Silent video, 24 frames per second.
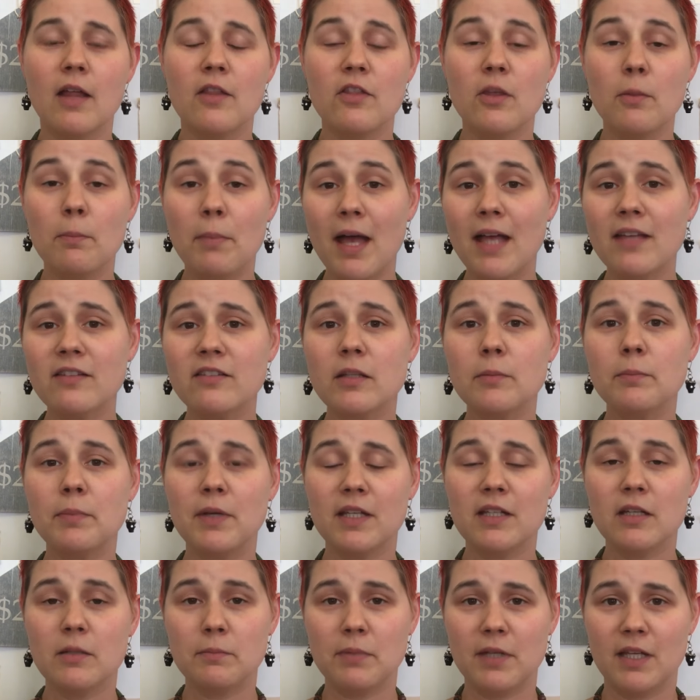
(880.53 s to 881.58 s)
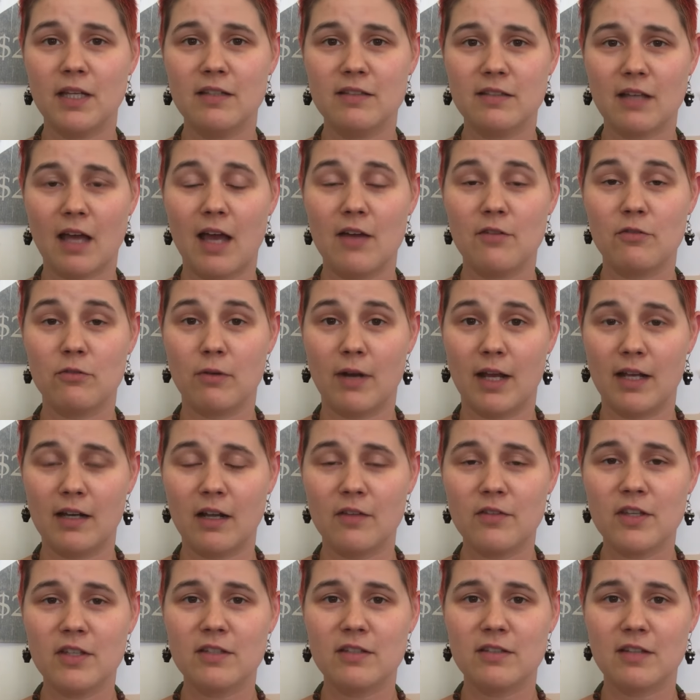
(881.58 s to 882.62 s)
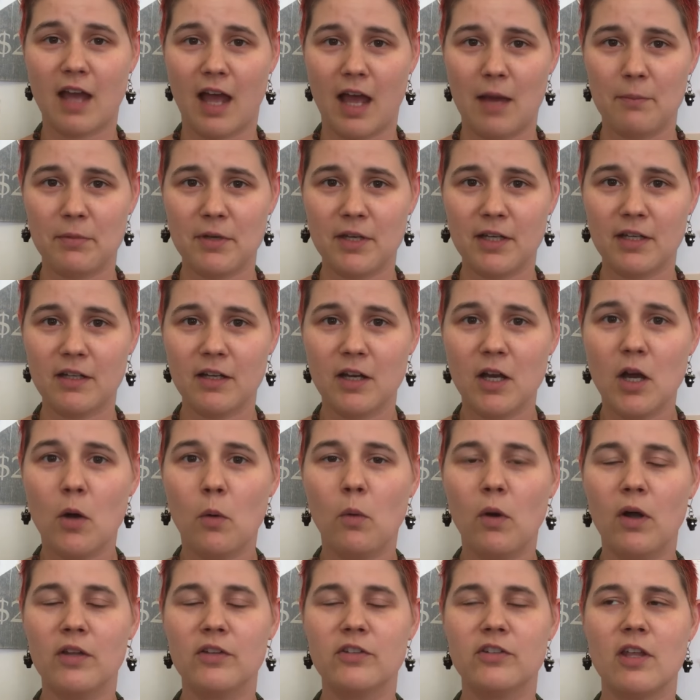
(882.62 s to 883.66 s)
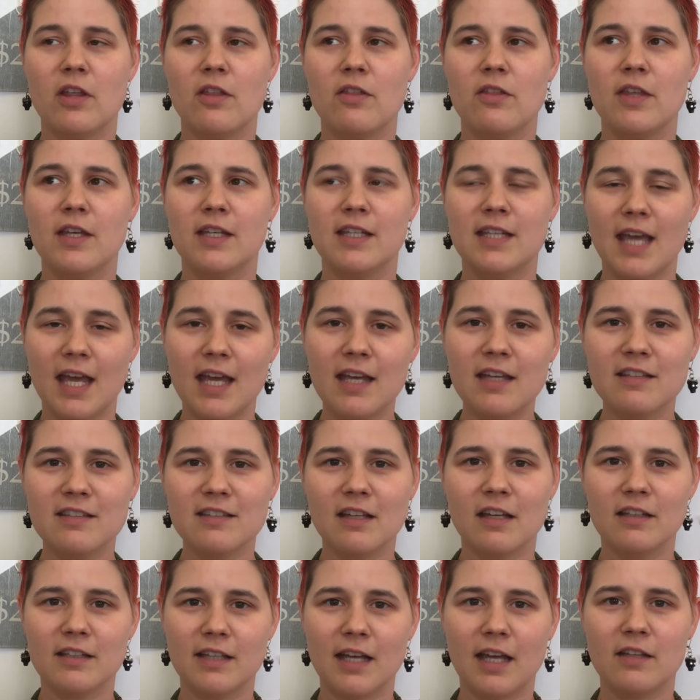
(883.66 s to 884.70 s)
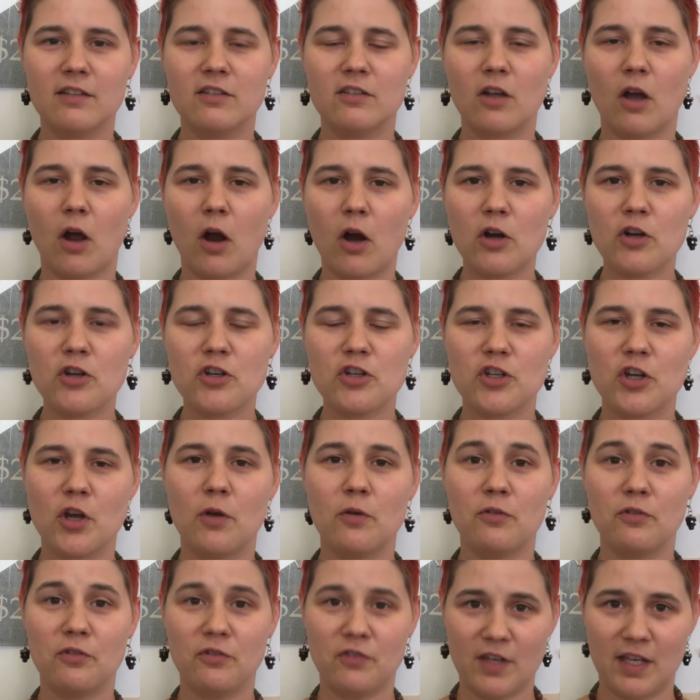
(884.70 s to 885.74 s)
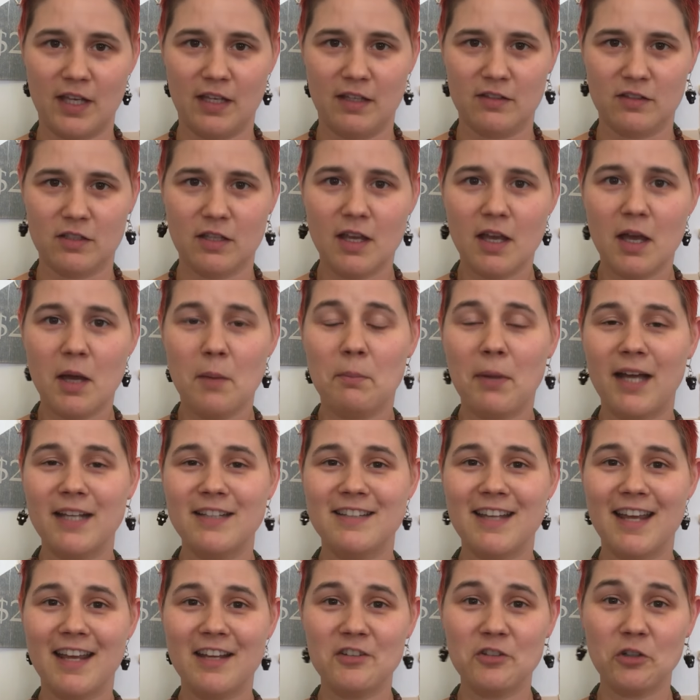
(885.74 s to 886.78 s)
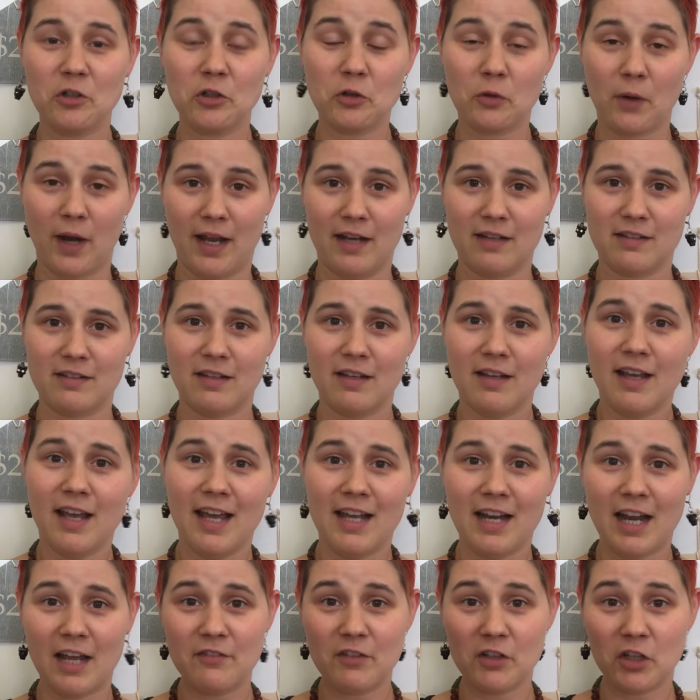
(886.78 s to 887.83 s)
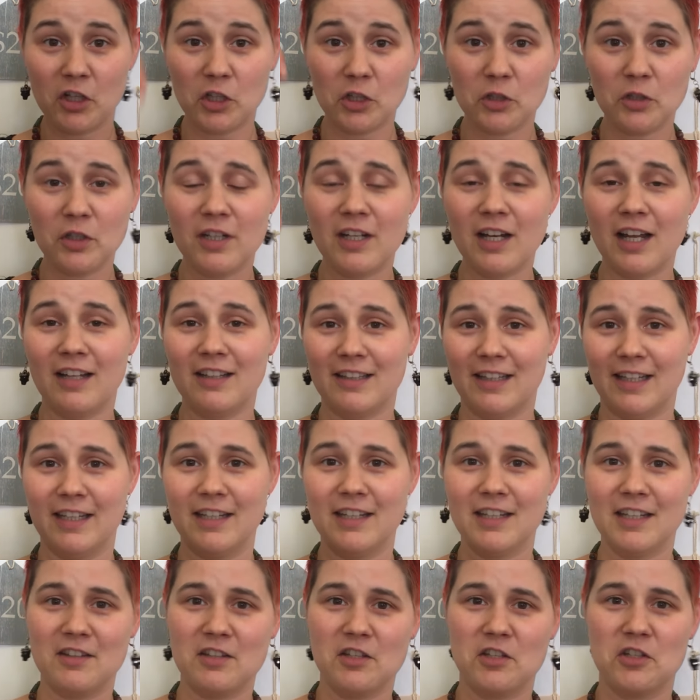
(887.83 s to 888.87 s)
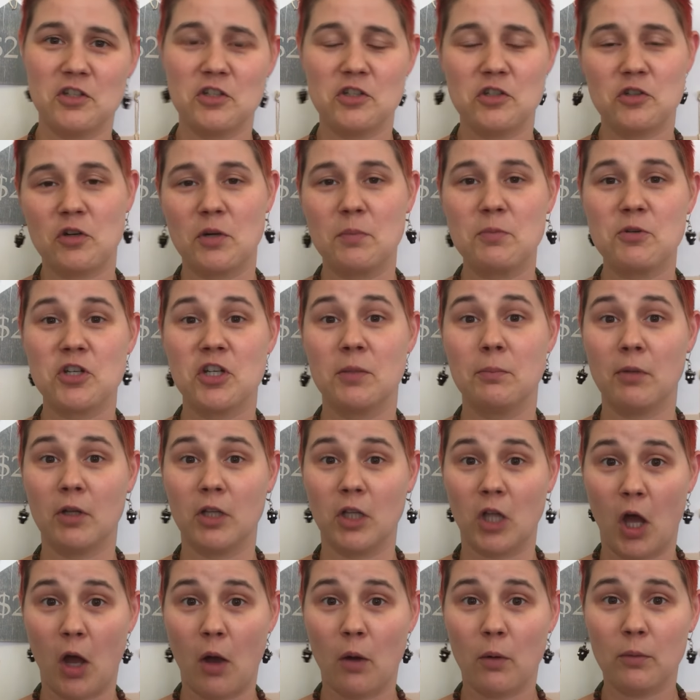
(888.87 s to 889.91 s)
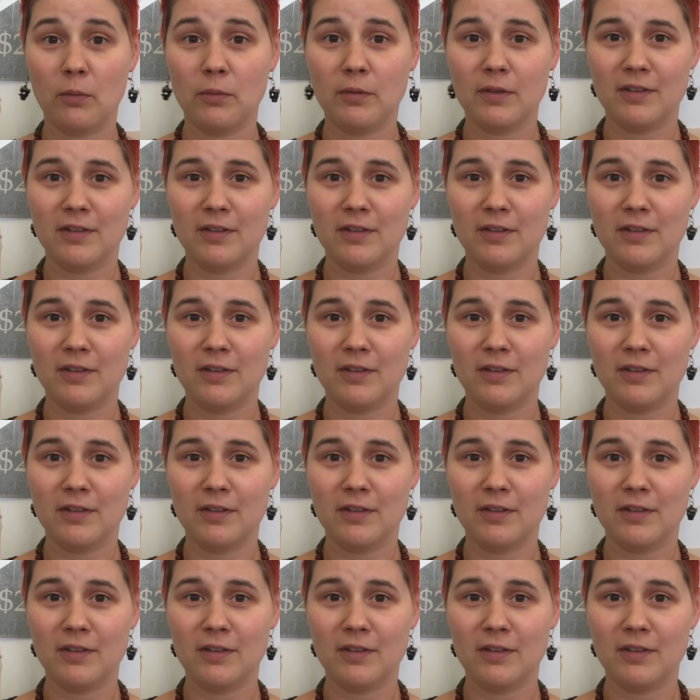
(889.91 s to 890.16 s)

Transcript: The best opinion piece I've read on this topic was The Case Against Art Show Fees by Daniel Grant, and I've included a link in the description below.